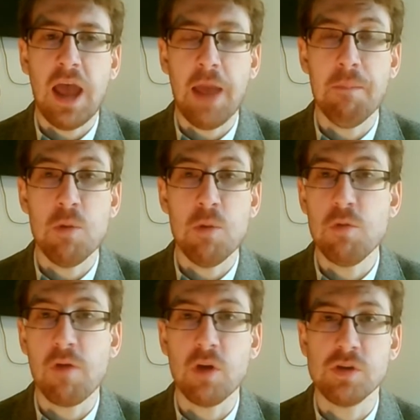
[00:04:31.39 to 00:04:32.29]
and
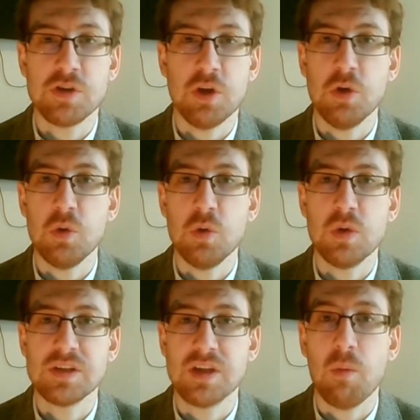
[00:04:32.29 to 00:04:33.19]
move on
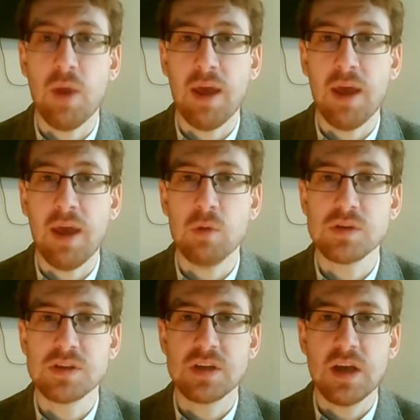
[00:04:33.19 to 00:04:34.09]
to someone
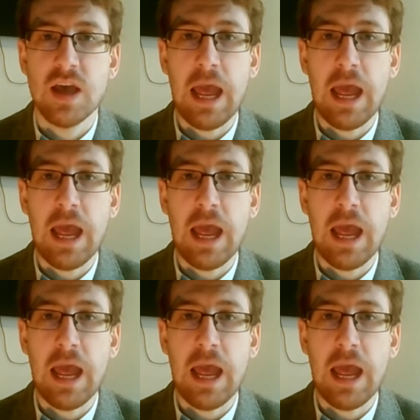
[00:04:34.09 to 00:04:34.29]
else.